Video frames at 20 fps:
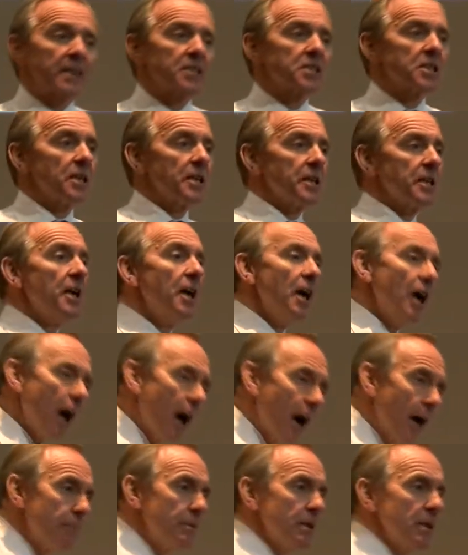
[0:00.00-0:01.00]
actually,
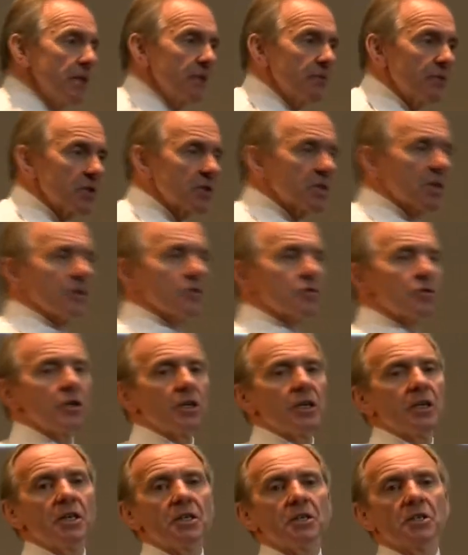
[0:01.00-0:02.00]
I believe this country
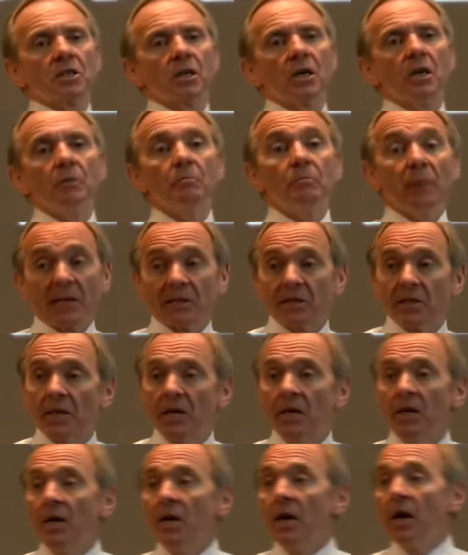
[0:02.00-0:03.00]
needs better,
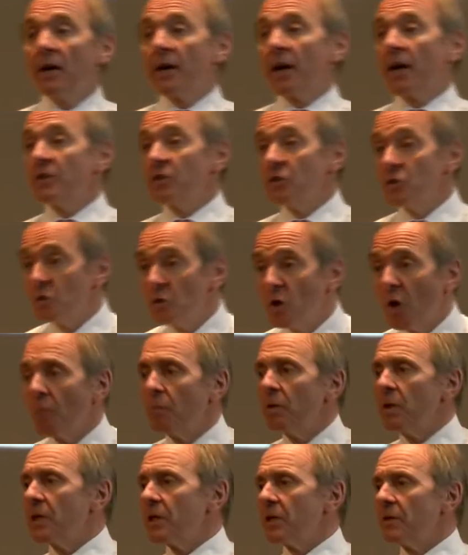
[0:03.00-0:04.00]
and I do
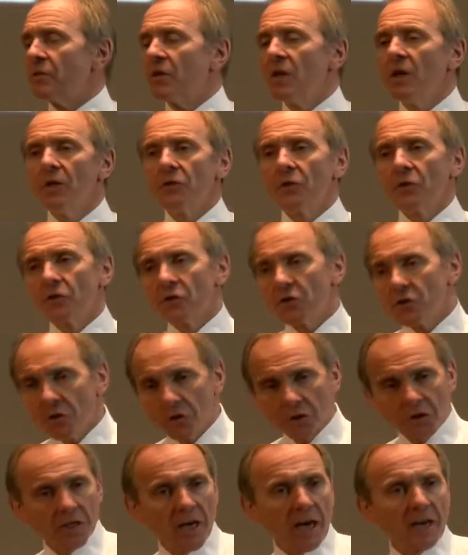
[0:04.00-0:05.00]
not believe that the
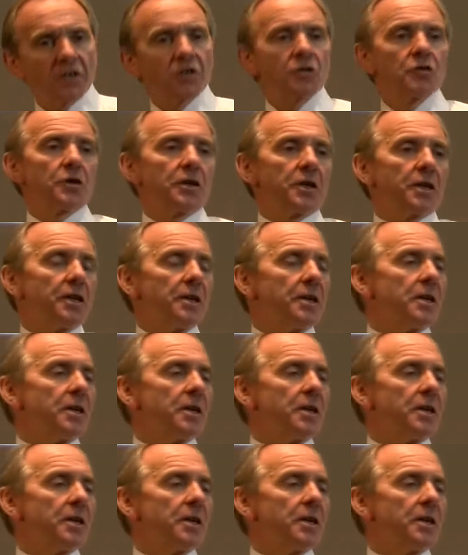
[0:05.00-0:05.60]
trajectory